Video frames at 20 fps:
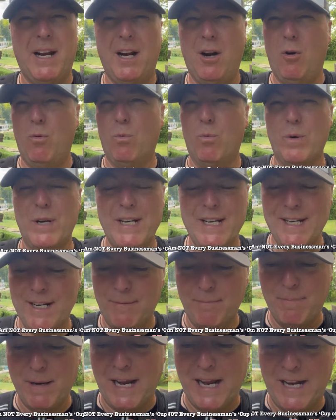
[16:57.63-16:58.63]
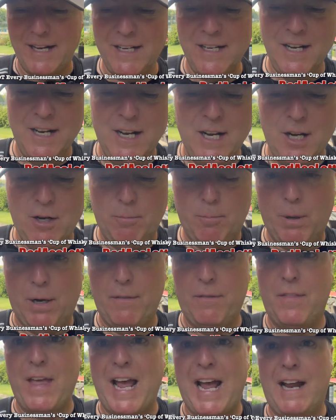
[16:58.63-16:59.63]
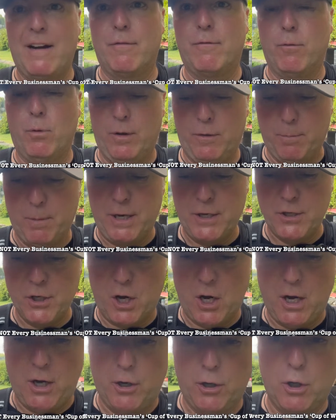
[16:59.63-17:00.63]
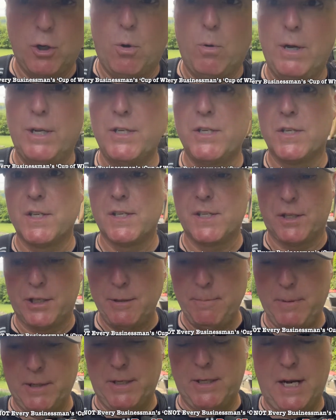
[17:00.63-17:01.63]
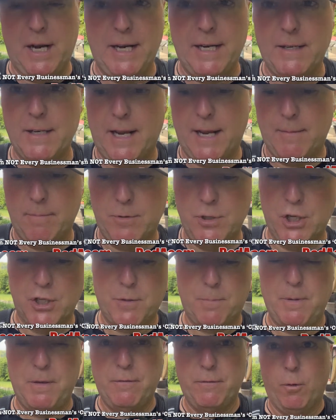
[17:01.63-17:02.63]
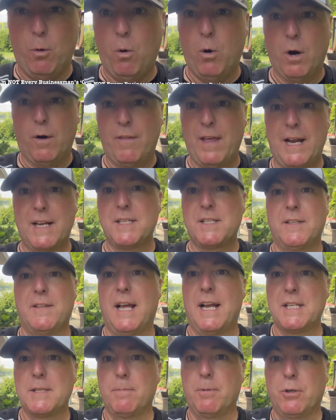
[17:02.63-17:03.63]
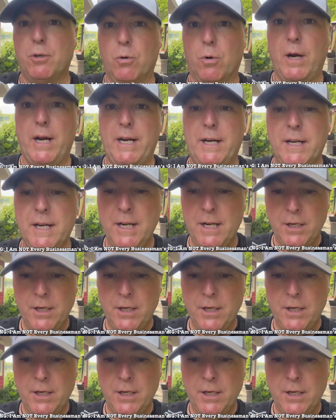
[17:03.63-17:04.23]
I don't read in bed, but that with my daughter going to sleep at night and just before, that's that's been great.